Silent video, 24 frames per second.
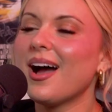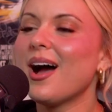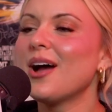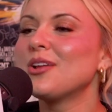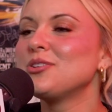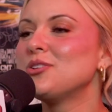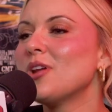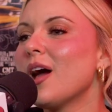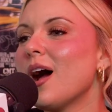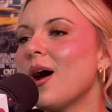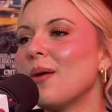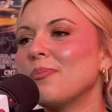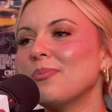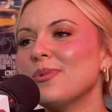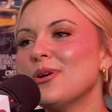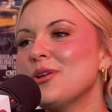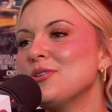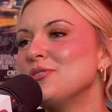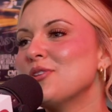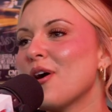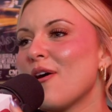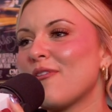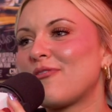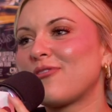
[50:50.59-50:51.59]
Nope,
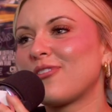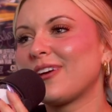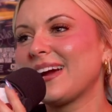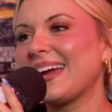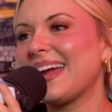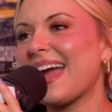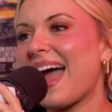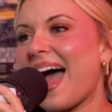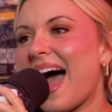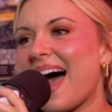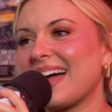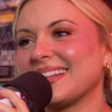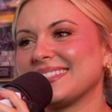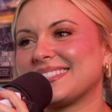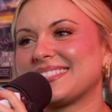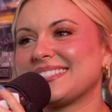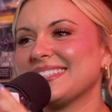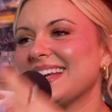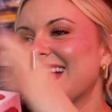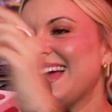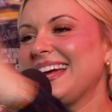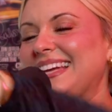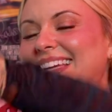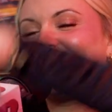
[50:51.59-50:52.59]
no free
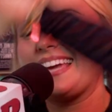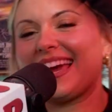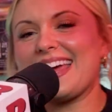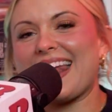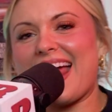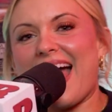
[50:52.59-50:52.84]
ads. Get